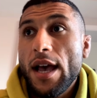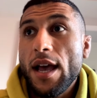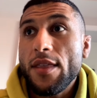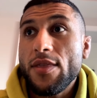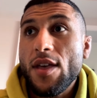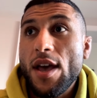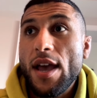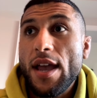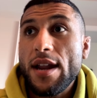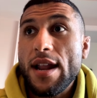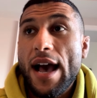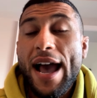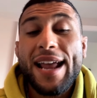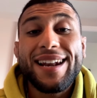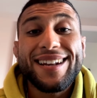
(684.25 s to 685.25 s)
And then
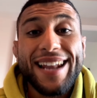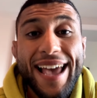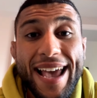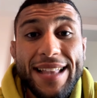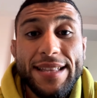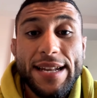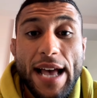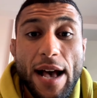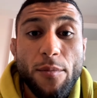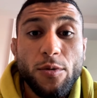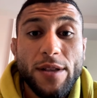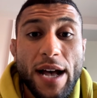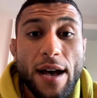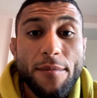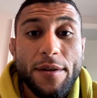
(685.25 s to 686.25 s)
I land in
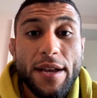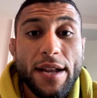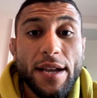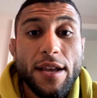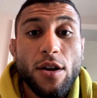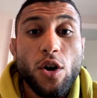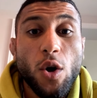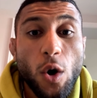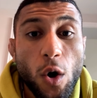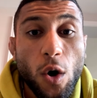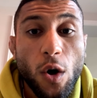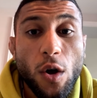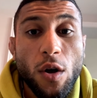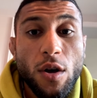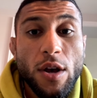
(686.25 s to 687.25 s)
Abu Dhabi, and I get a
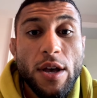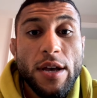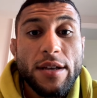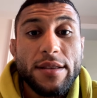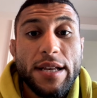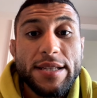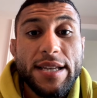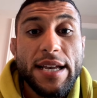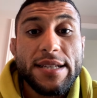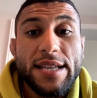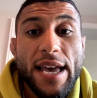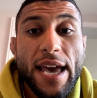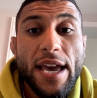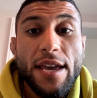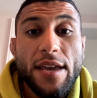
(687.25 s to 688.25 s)
call that says,
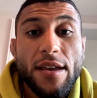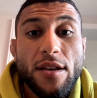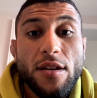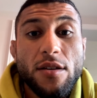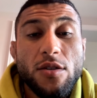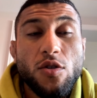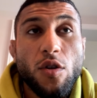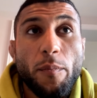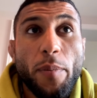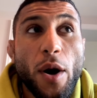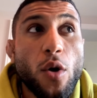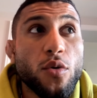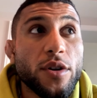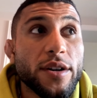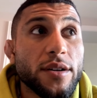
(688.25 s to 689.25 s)
hey, your
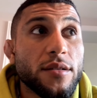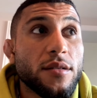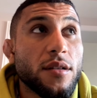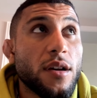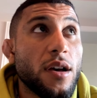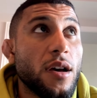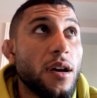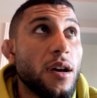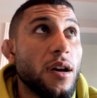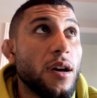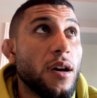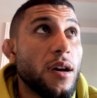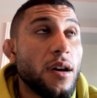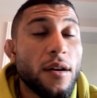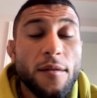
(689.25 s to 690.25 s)
opponent
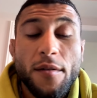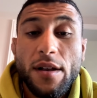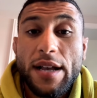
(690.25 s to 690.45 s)
uh,